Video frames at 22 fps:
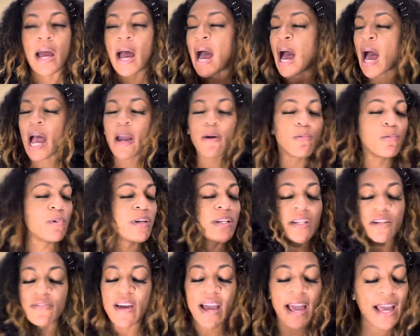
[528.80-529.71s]
I
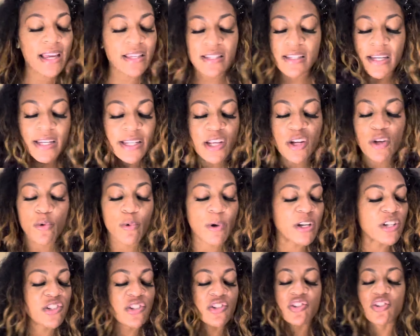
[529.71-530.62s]
wouldn't have asked any
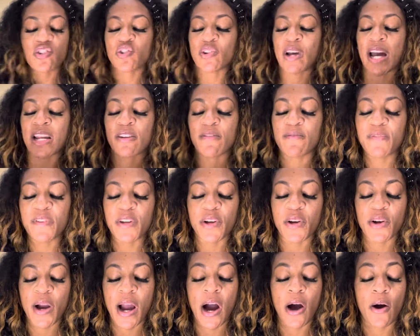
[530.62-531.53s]
questions or tried to
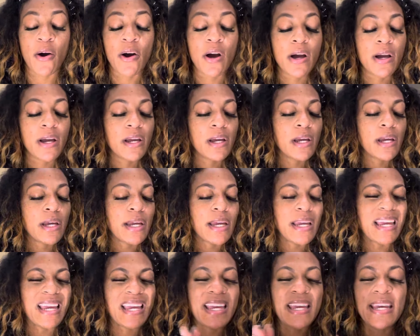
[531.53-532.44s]
figure out
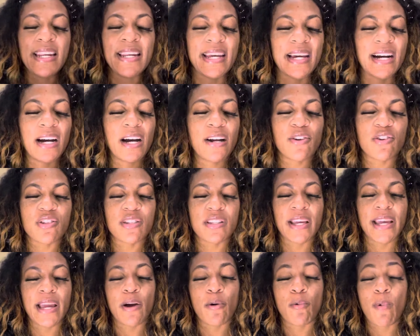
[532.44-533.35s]
he didn't
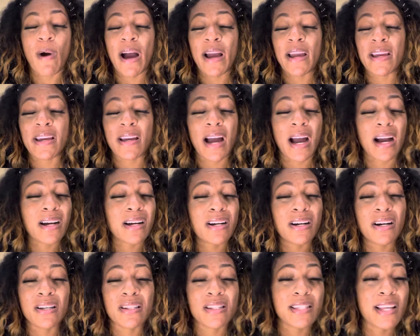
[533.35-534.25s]
understand why he got
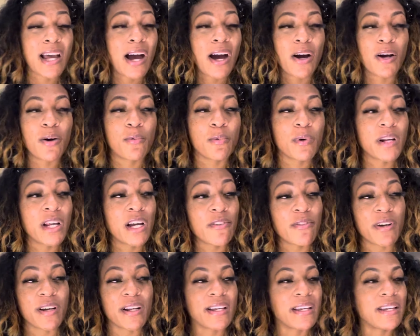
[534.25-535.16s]
cussed out or
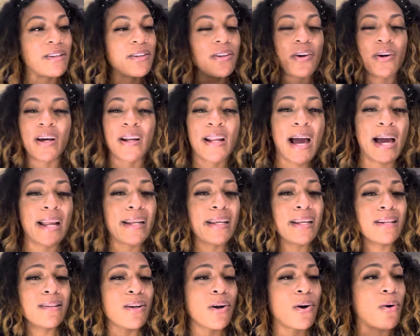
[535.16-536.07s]
whatever, and, you know, and I
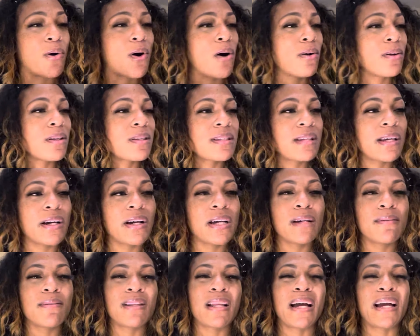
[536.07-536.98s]
didn't go on to tell
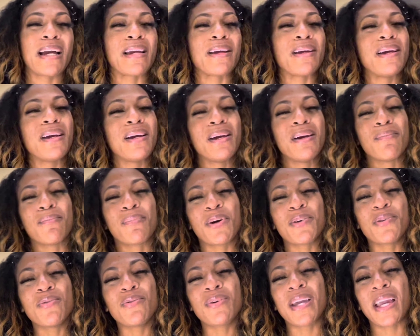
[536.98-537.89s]
him like, bro,
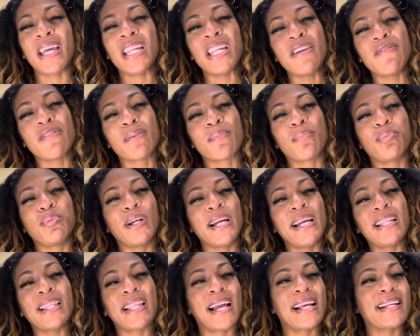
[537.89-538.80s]
you can't even
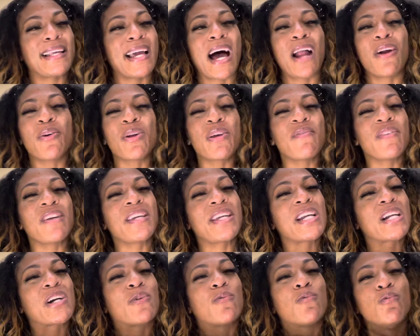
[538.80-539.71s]
play like that. I don't even
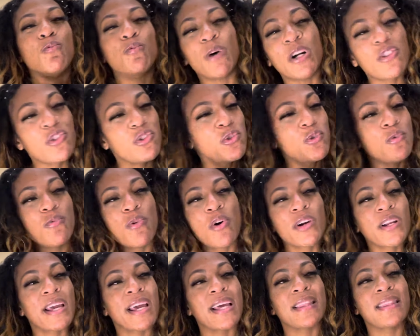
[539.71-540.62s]
care what you
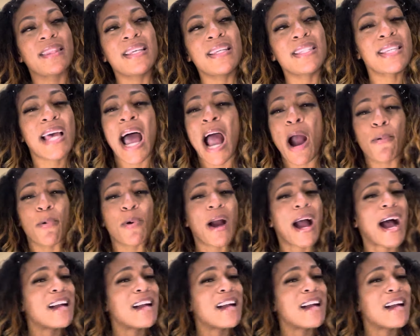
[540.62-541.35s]
wanted at this hour.